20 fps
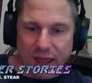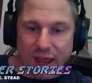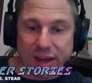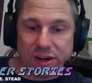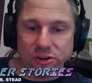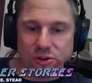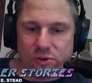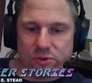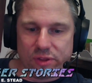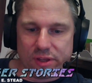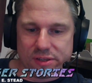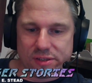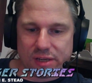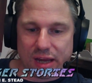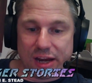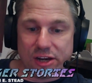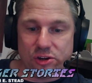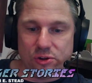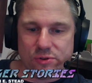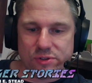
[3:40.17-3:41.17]
I knew
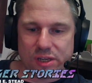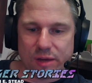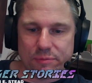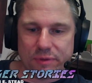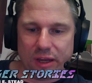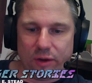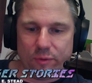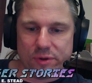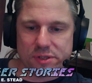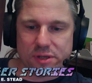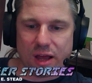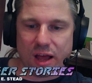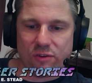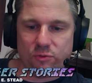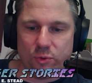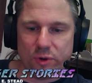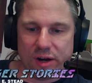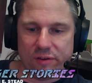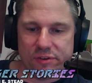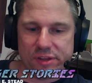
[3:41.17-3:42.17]
something was
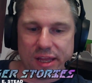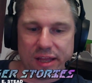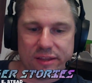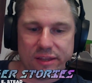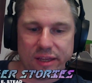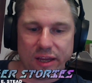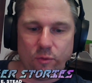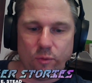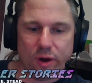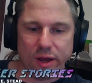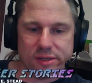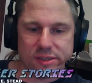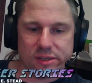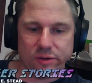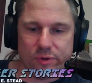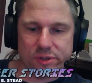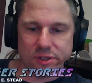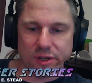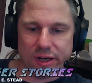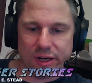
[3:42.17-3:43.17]
off. Whatever that thing was,
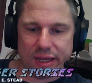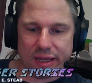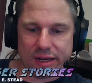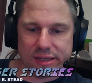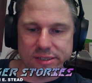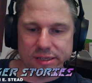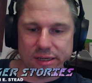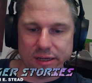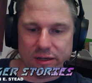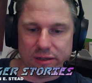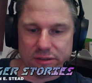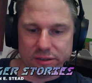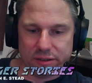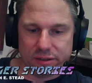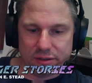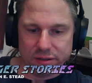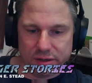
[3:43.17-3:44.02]
it was going to get us killed.